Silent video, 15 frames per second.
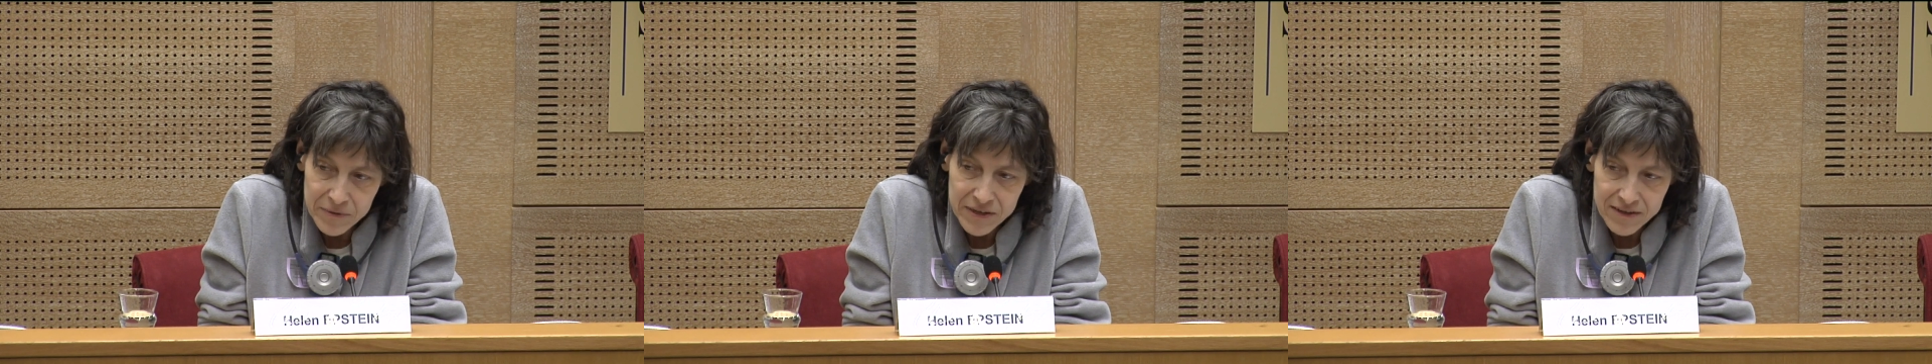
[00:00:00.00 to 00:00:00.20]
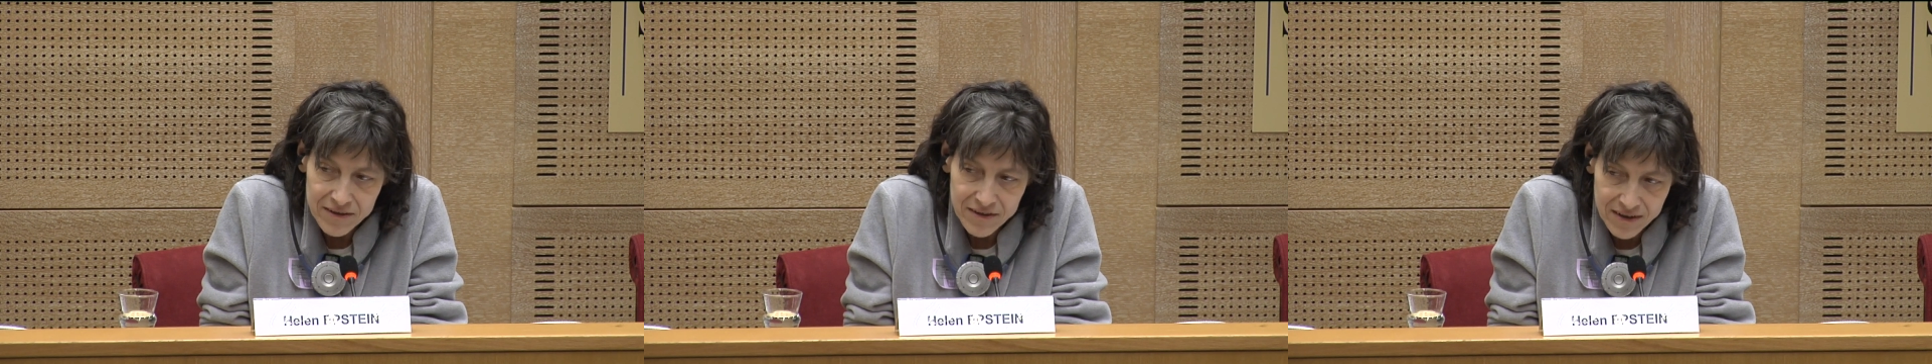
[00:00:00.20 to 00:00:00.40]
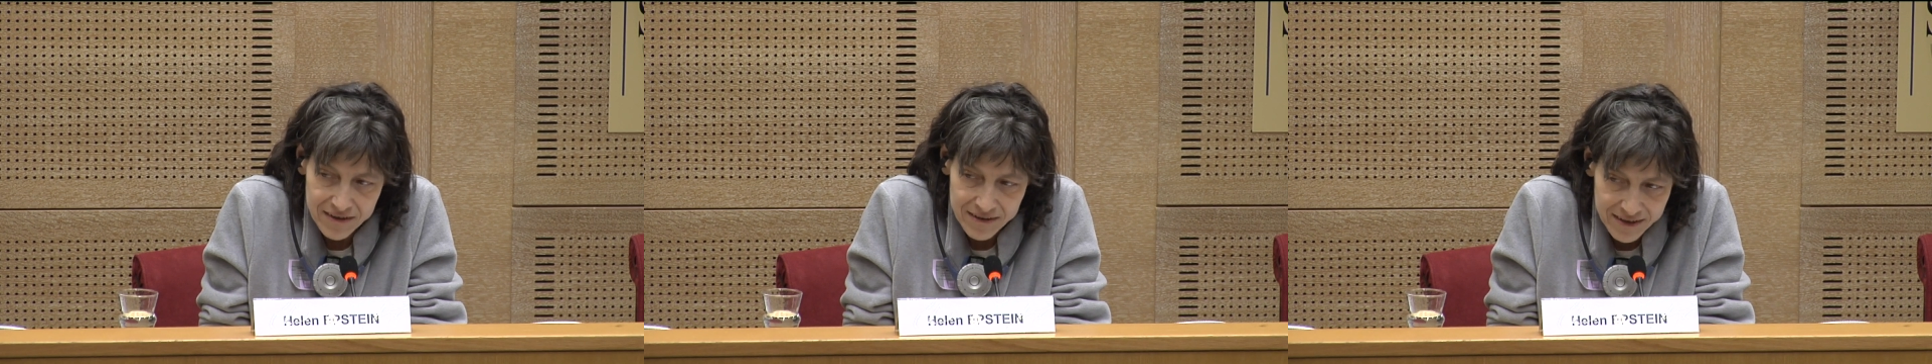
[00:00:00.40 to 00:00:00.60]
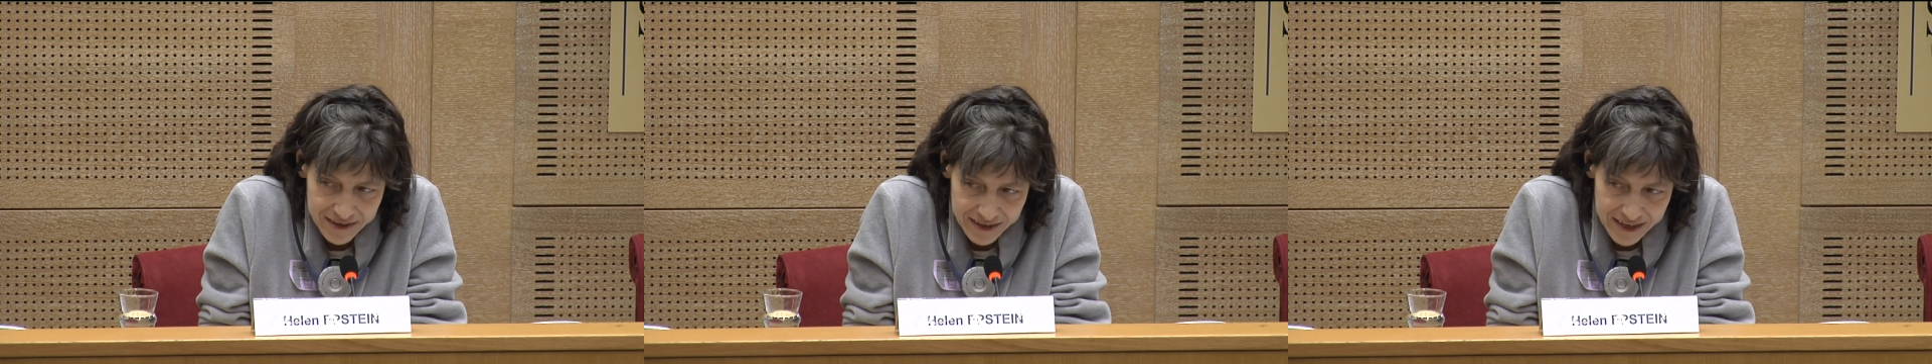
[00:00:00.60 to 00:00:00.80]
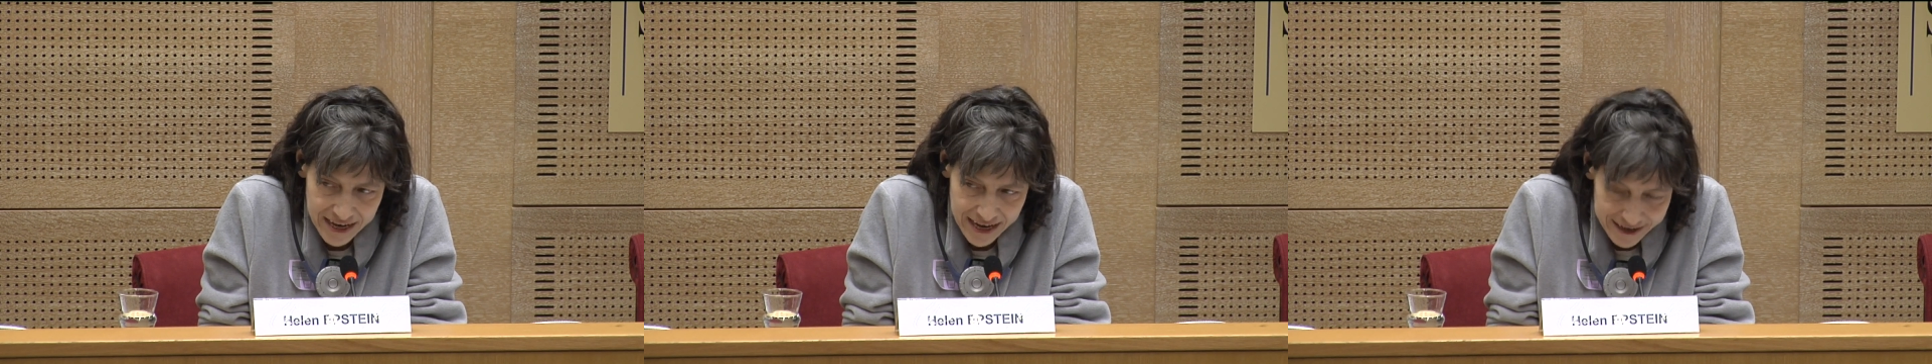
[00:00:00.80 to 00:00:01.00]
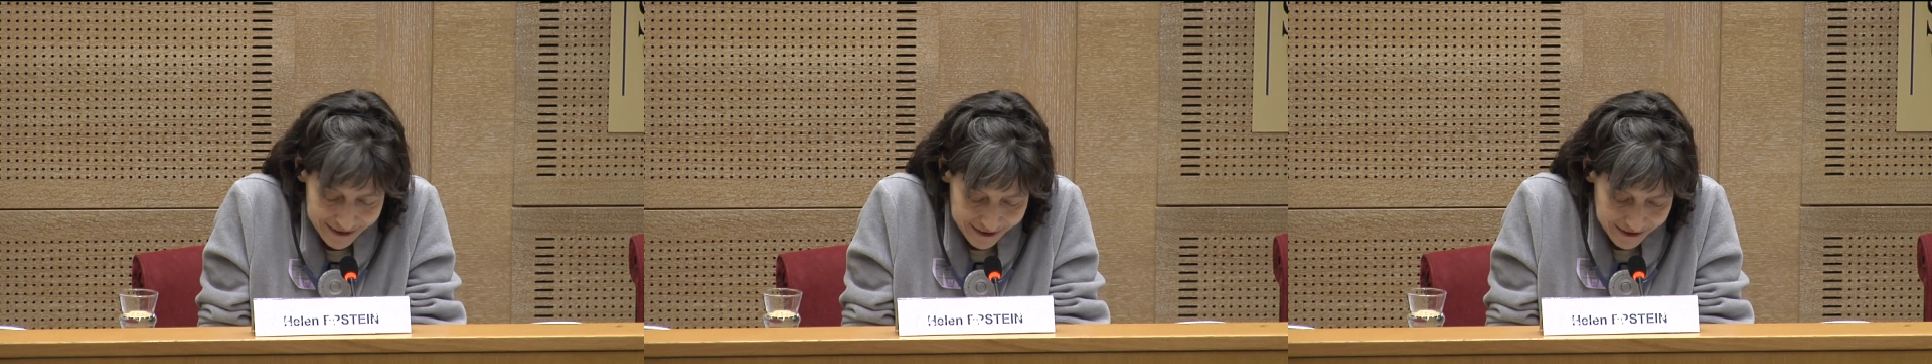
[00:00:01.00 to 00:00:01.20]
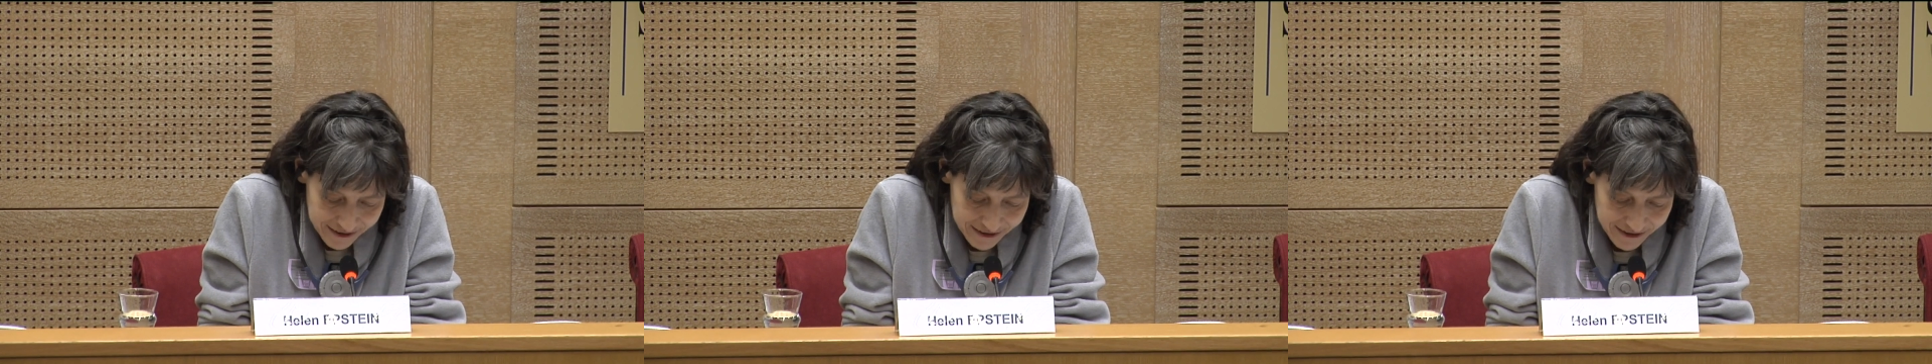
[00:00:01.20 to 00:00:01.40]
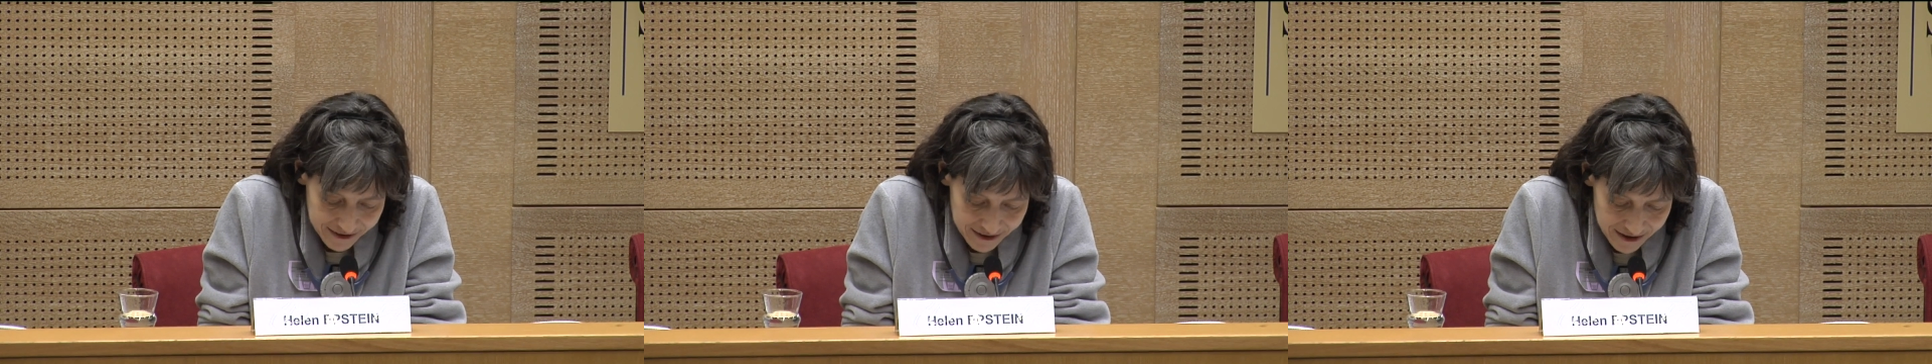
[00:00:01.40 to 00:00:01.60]
but just in
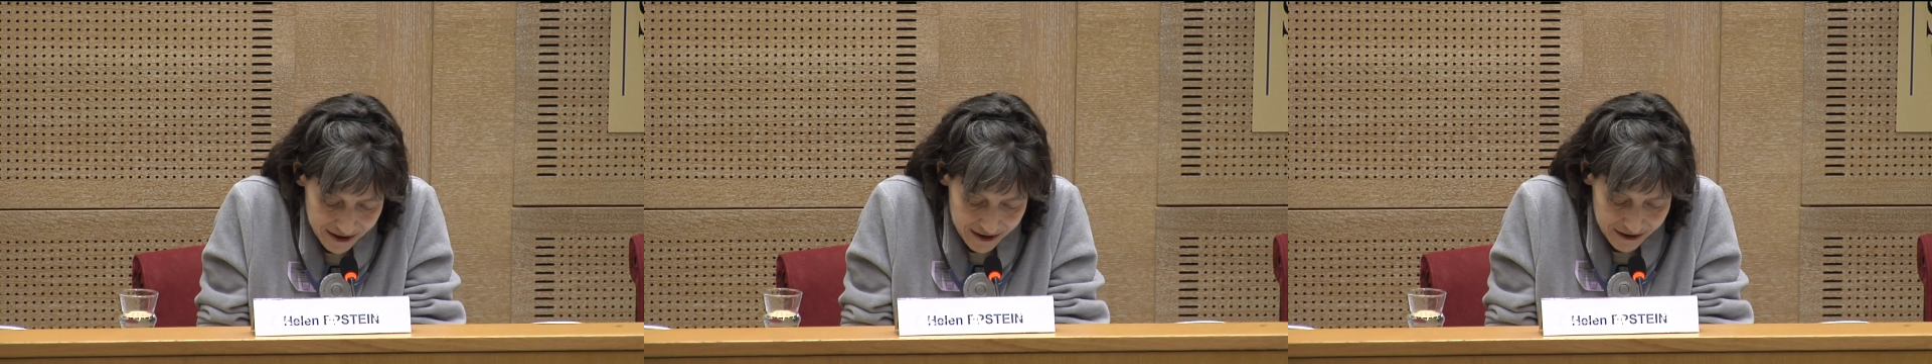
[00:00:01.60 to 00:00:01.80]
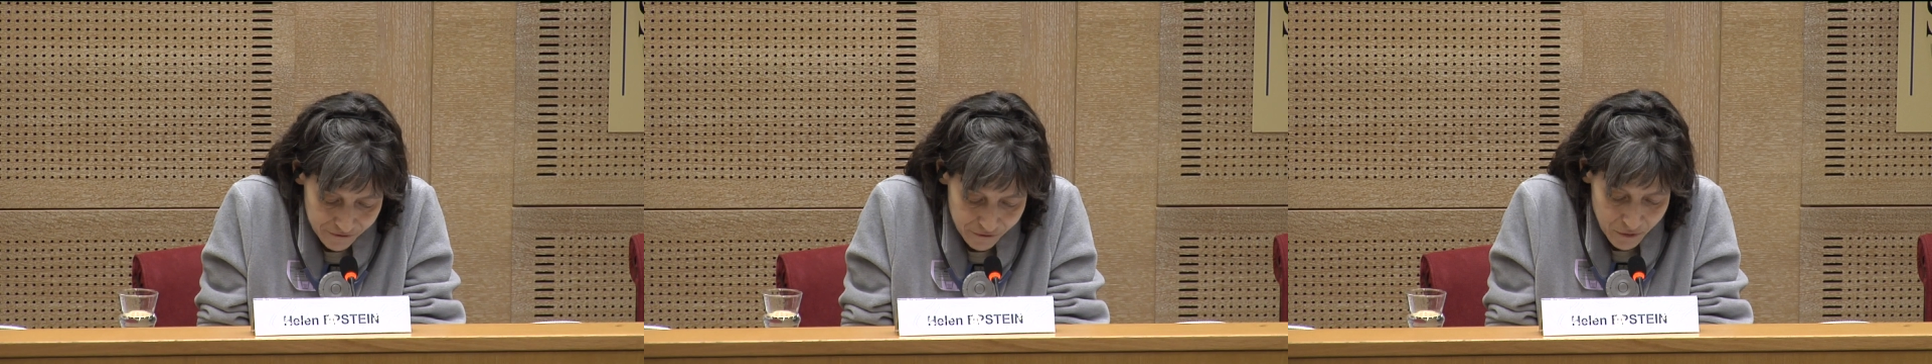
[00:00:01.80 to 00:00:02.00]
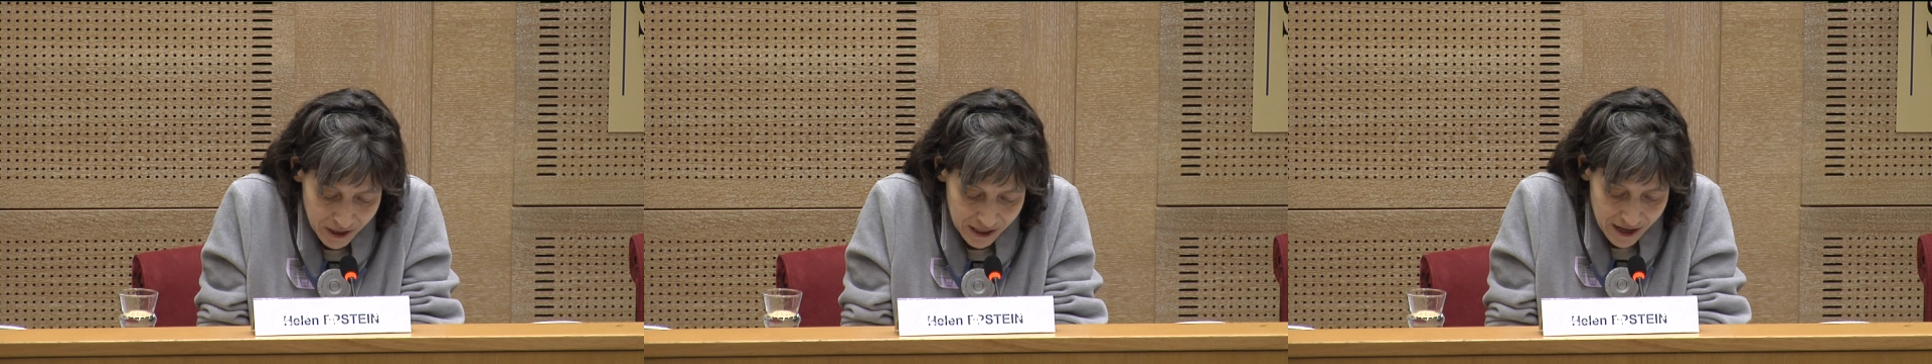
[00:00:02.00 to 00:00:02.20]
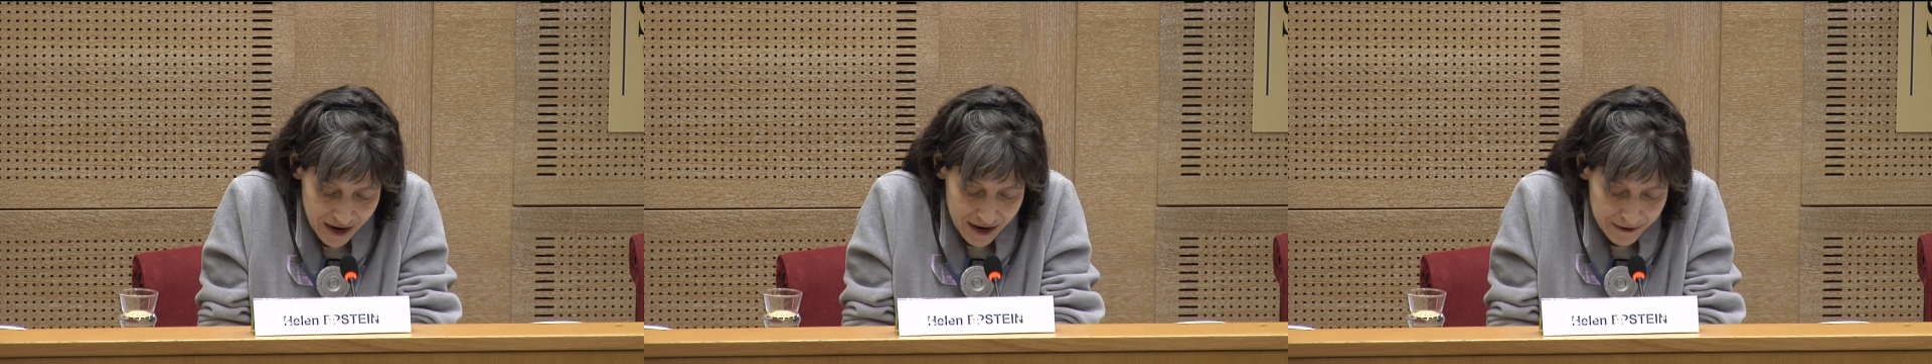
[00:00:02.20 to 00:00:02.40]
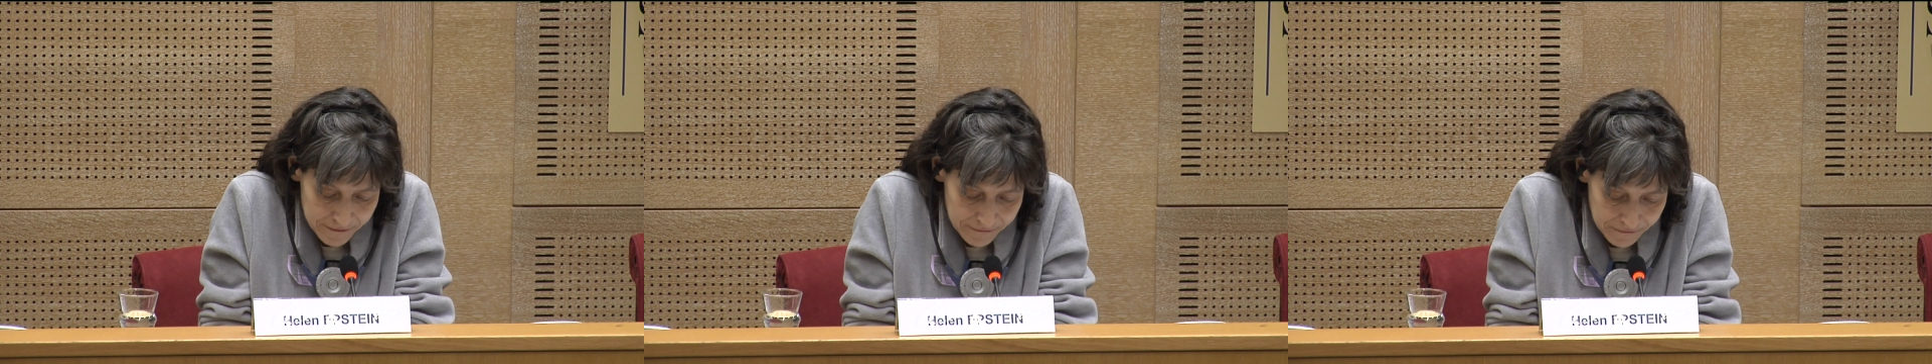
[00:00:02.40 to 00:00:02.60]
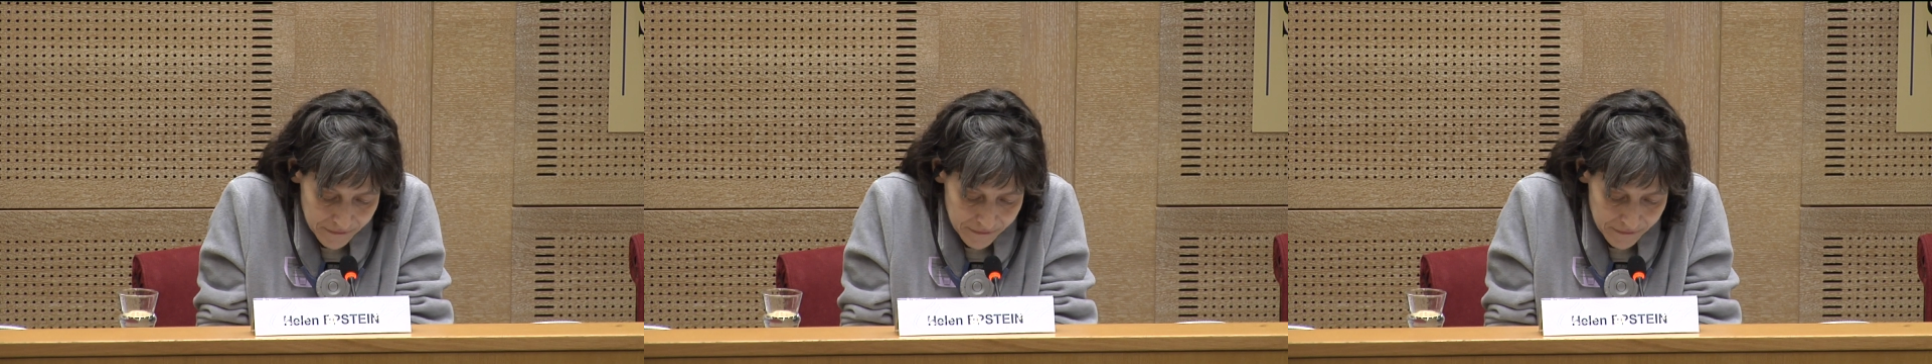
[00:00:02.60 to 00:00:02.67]
case, voila.